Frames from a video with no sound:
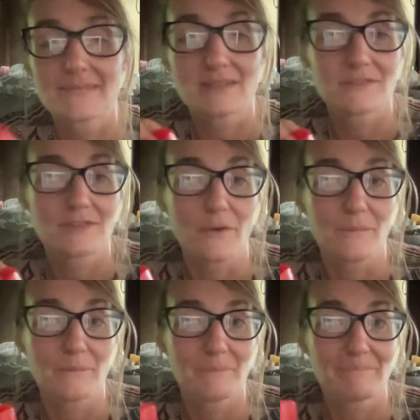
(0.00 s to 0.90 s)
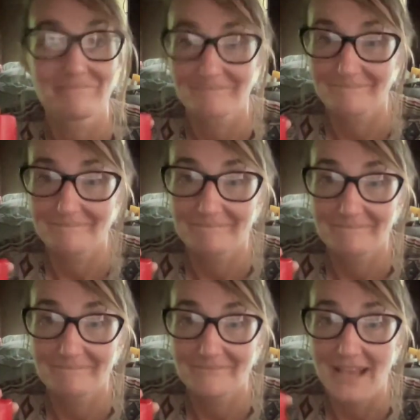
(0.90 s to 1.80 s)
So,
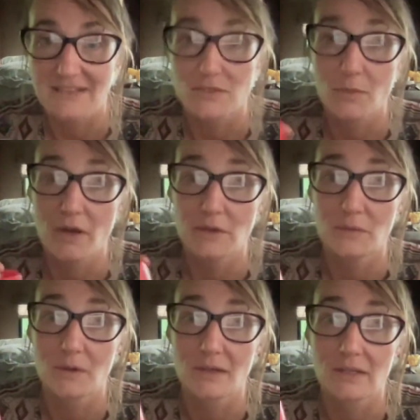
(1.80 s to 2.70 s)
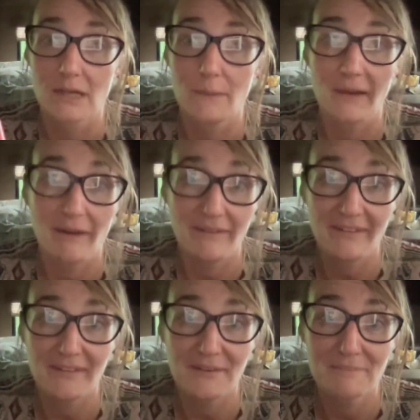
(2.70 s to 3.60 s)
as to why you'd want to come down
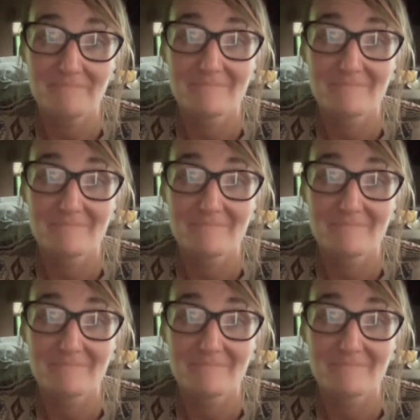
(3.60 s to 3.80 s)
here,